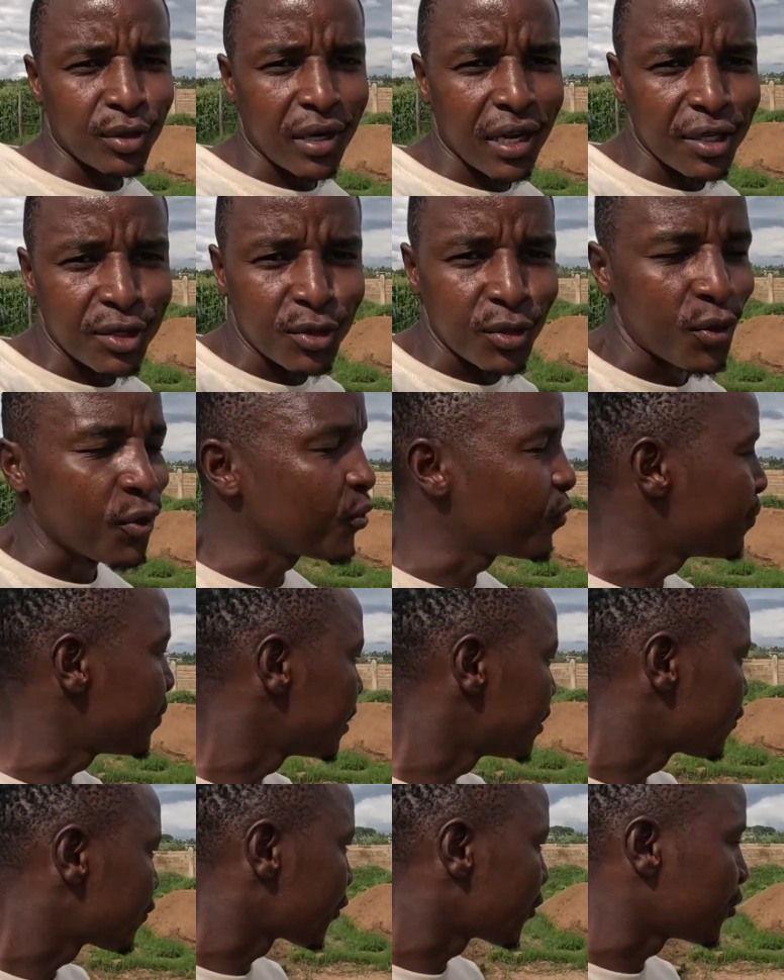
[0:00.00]
Nasto, who
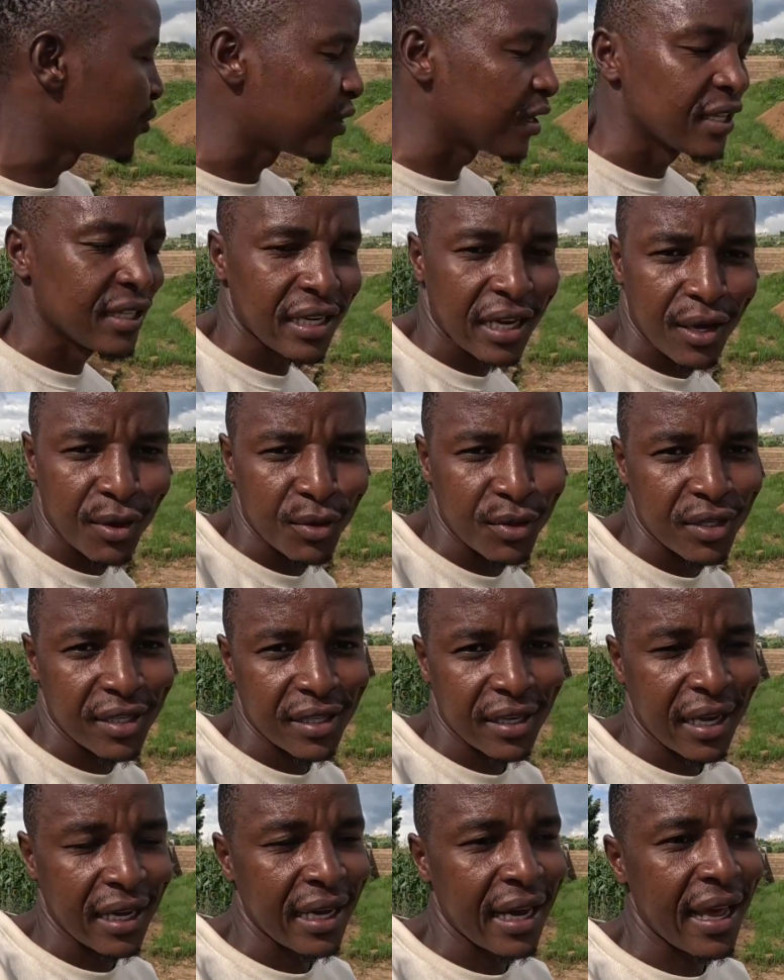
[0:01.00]
built for you this house?
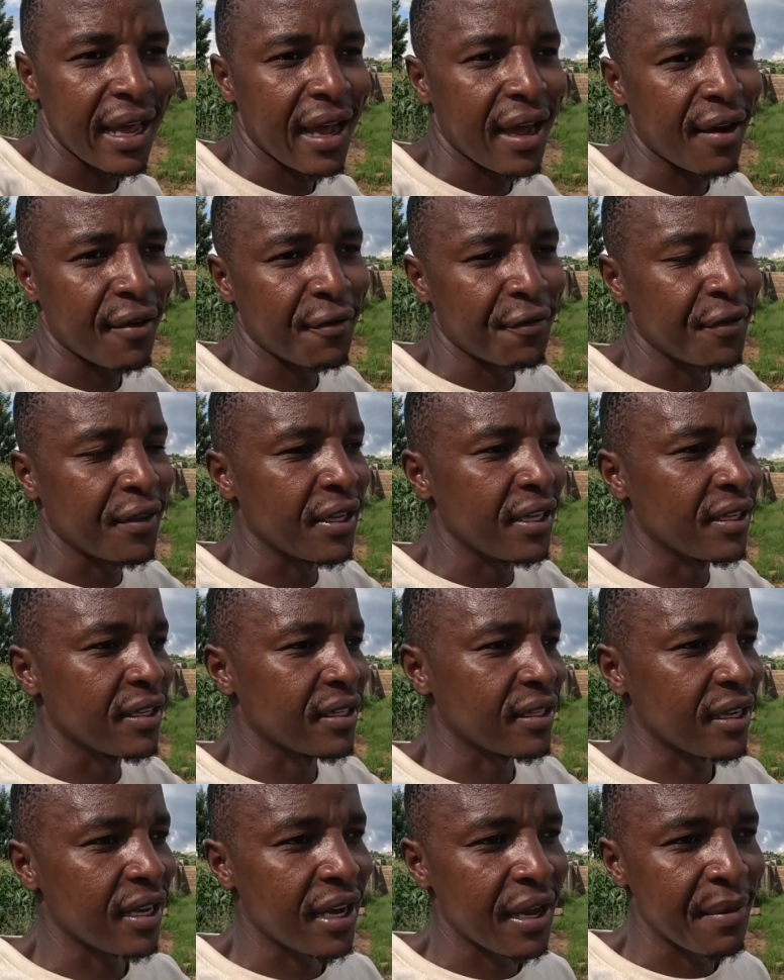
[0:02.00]
Can I have
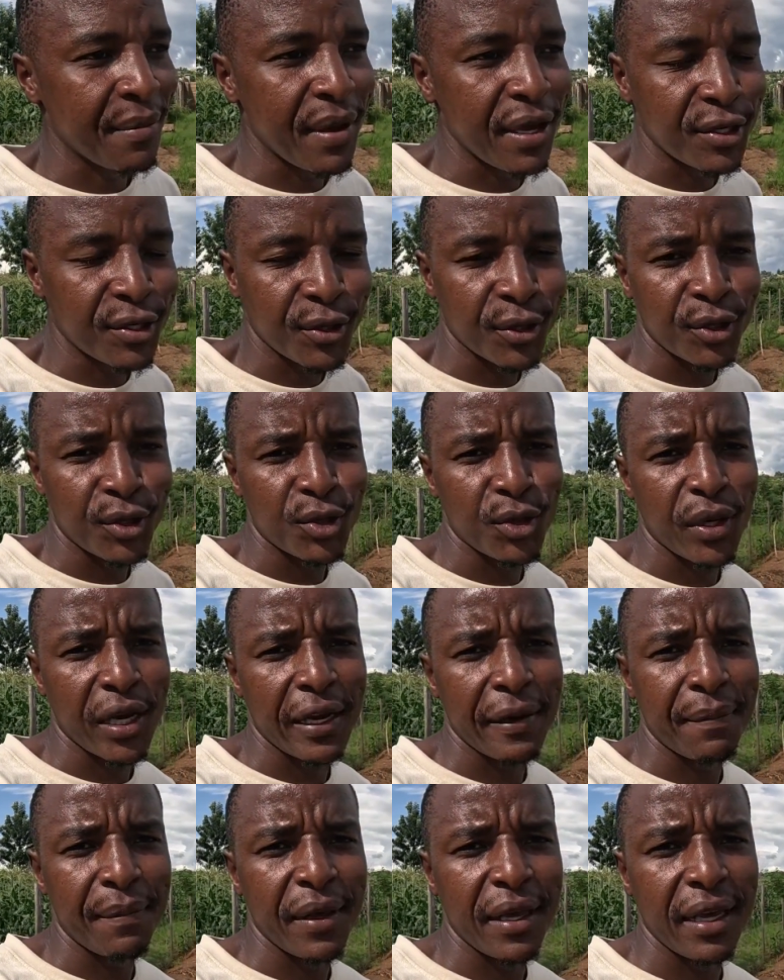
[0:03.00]
this mason to
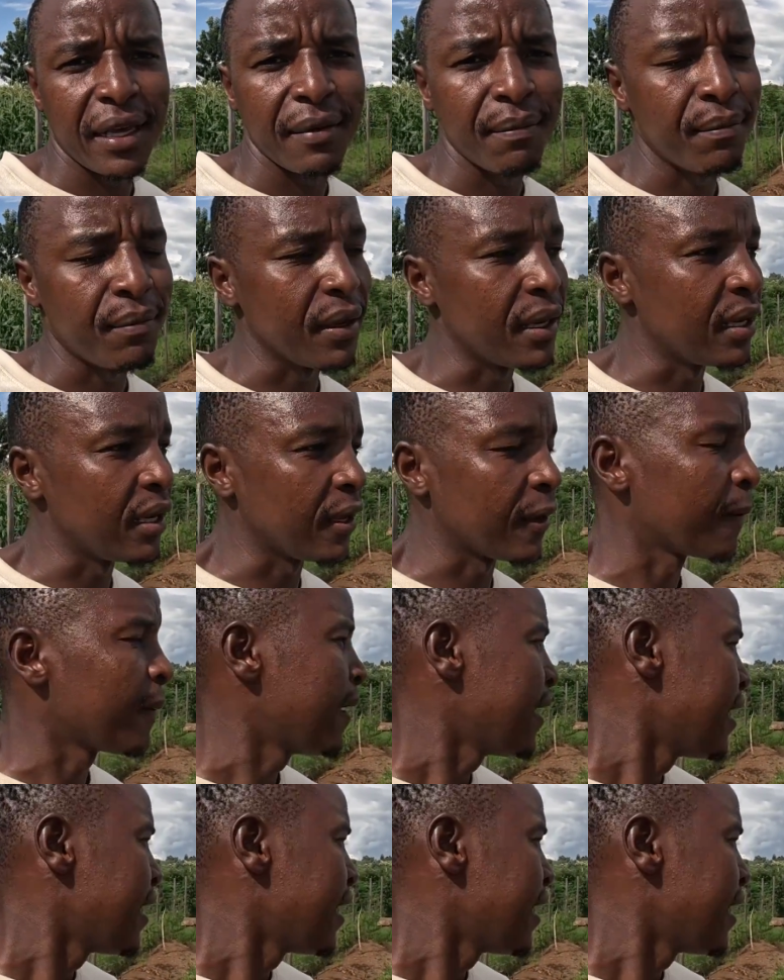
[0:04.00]
help me in building?